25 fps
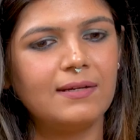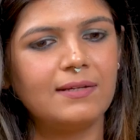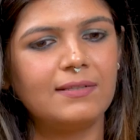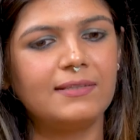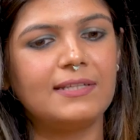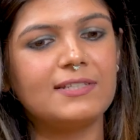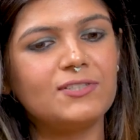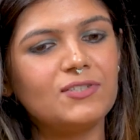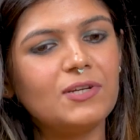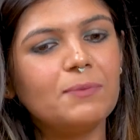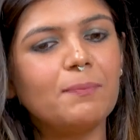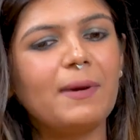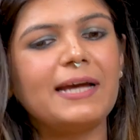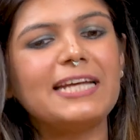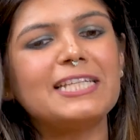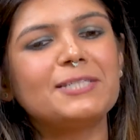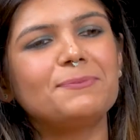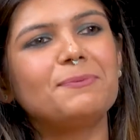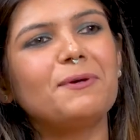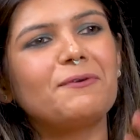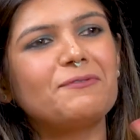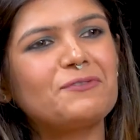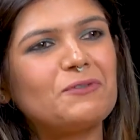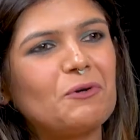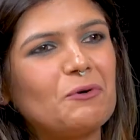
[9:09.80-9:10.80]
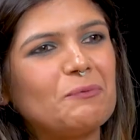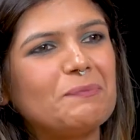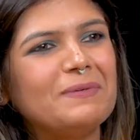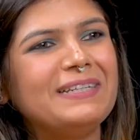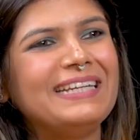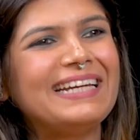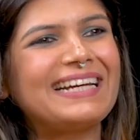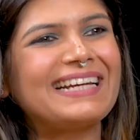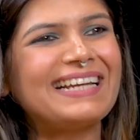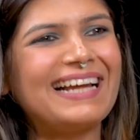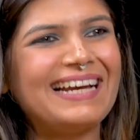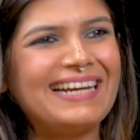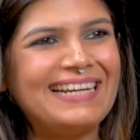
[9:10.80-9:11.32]
This reminds me of so
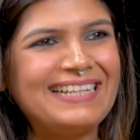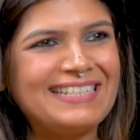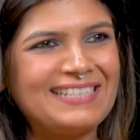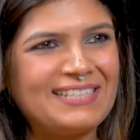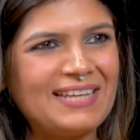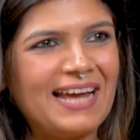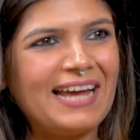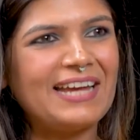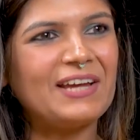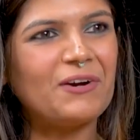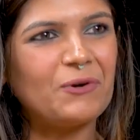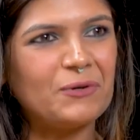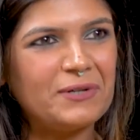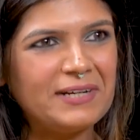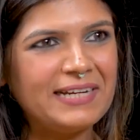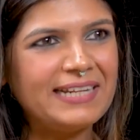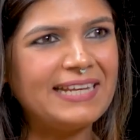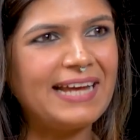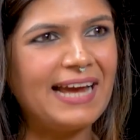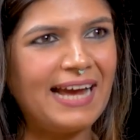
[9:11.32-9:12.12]
many clients I already